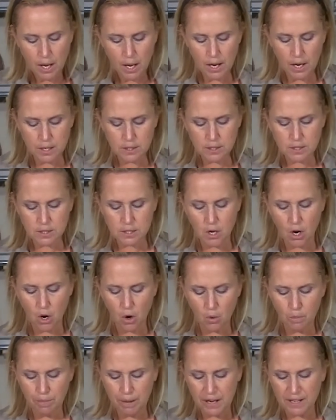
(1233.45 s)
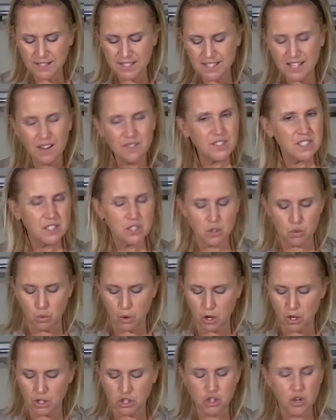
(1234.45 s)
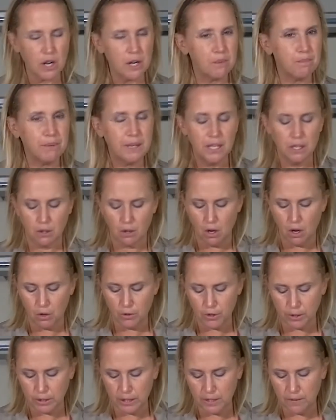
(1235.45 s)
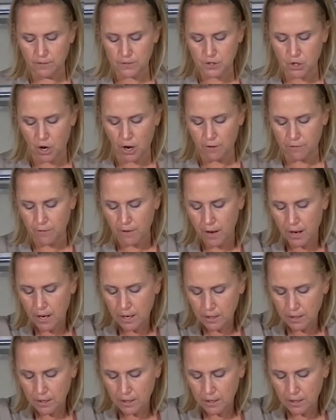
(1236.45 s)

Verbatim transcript: And so, but it saves us the work of trying to peel all the leaves off.